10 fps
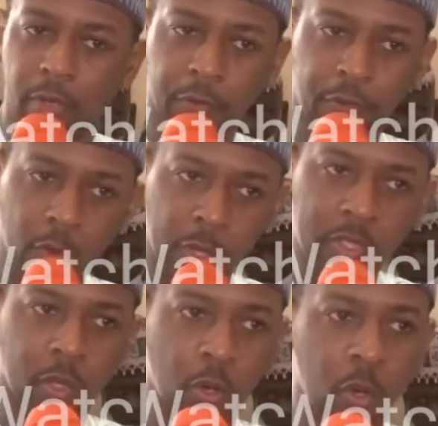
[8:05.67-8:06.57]
A few weeks
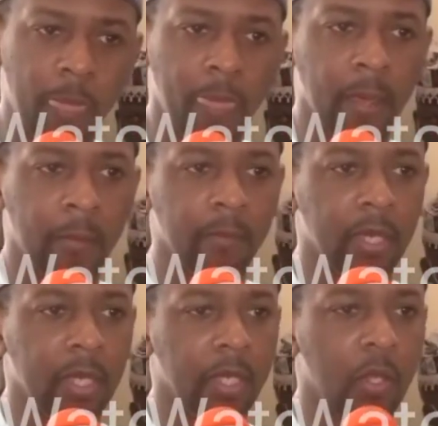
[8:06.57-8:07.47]
ago,
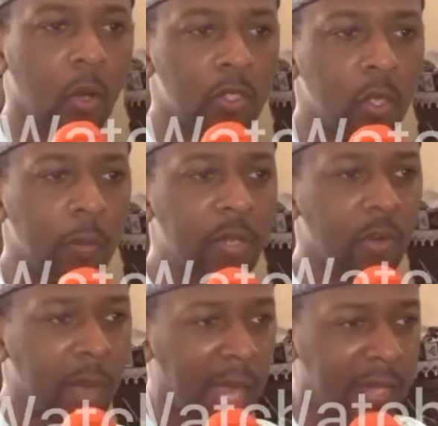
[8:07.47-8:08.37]
he also made
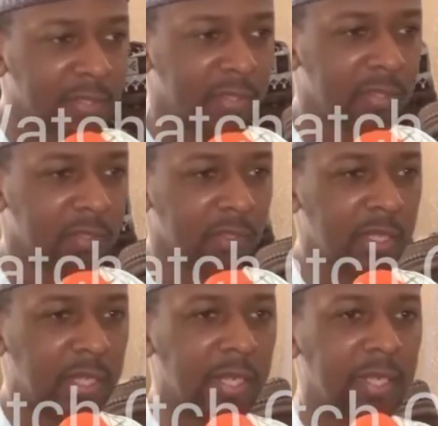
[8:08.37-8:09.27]
remarks
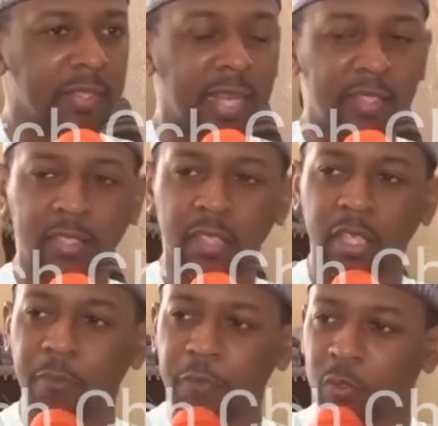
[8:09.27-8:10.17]
that
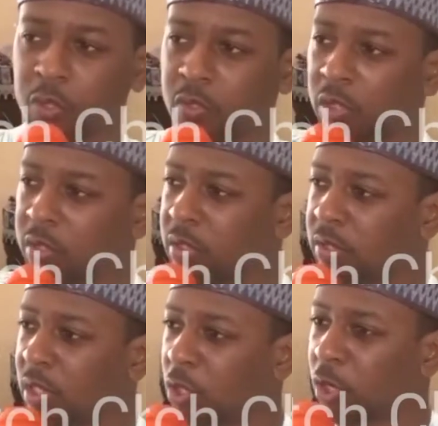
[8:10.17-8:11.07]
if it was not
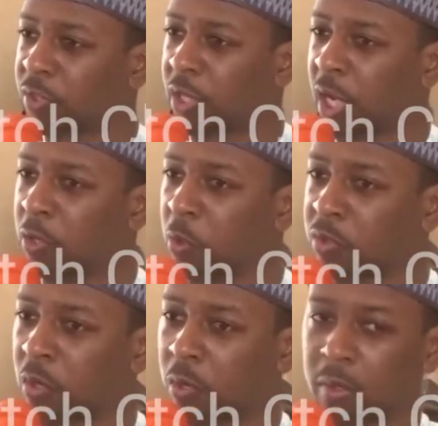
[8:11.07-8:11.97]
the son of General Ali
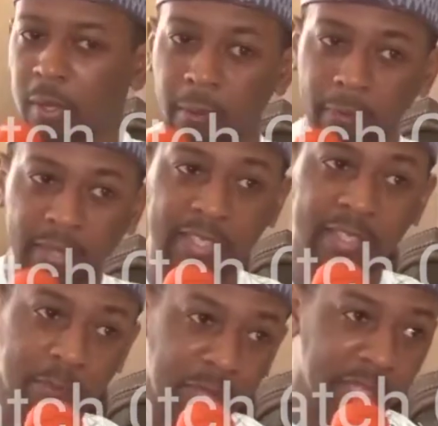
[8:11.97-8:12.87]
Gusau, that is
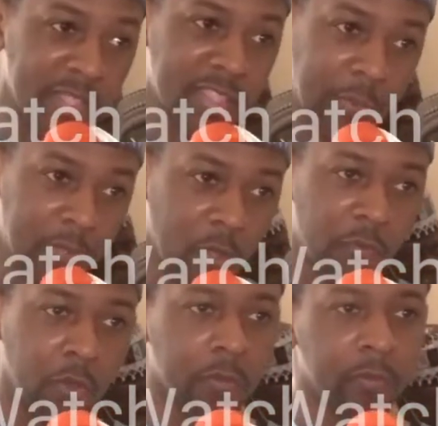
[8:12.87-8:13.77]
me, his deputy
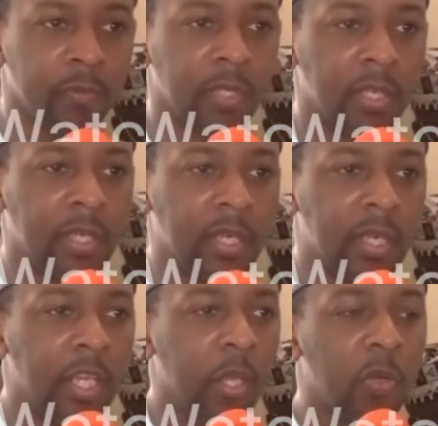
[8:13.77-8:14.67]
governor,
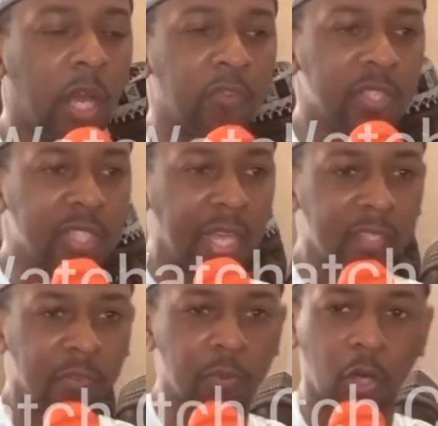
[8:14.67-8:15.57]
he would have resigned
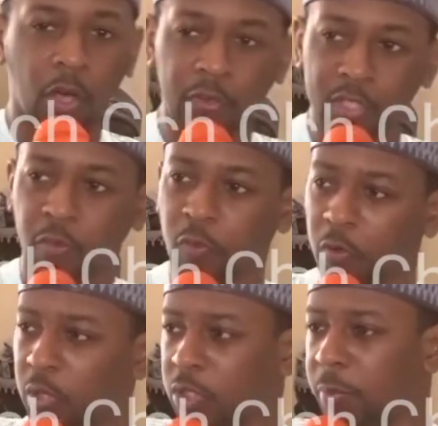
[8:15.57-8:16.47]
from the office of
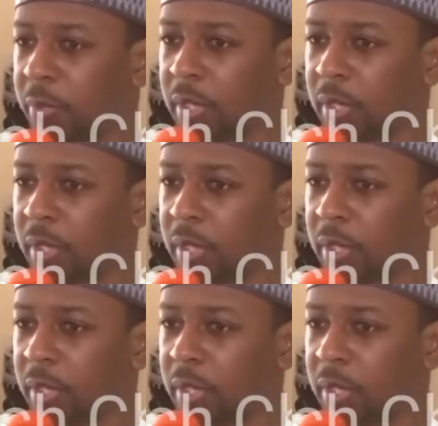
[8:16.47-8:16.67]
governorship.